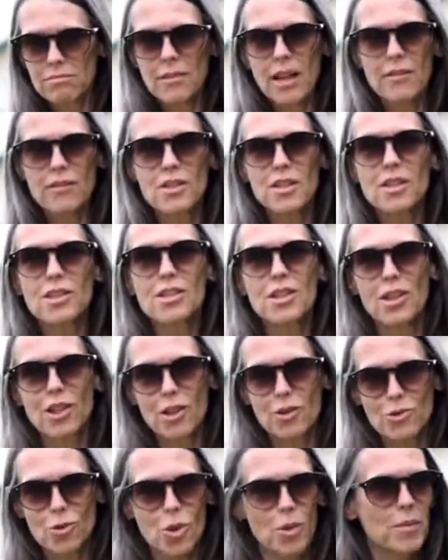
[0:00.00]
everything's going
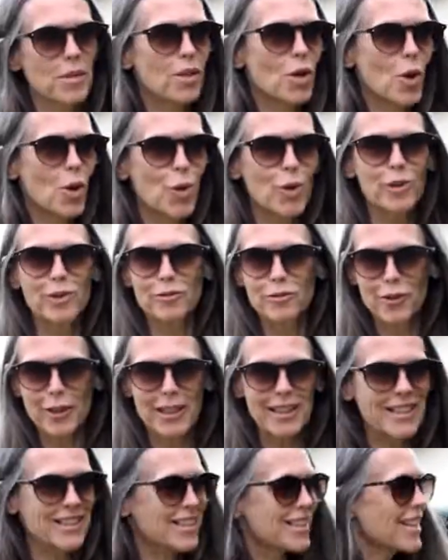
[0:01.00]
to go dormant, cold,
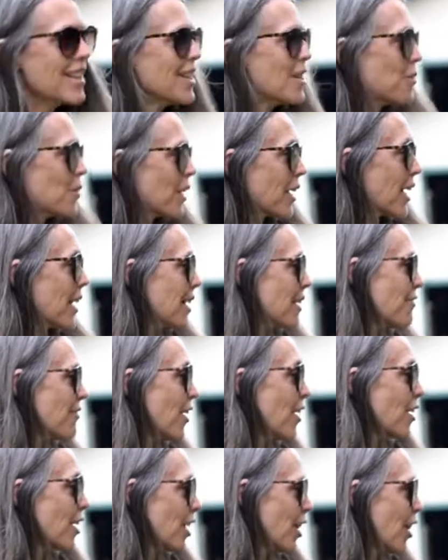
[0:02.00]
freeze. We're getting
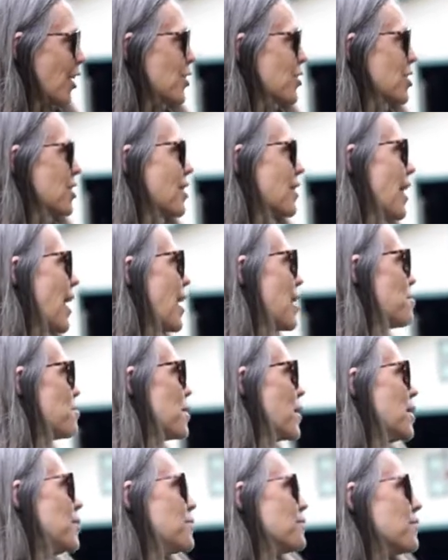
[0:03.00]
very close to that,
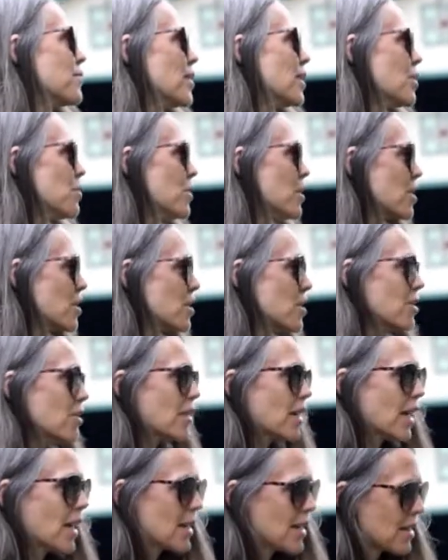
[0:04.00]
but we're still
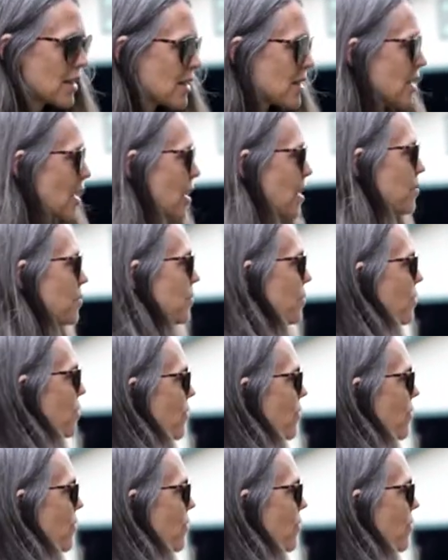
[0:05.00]
getting some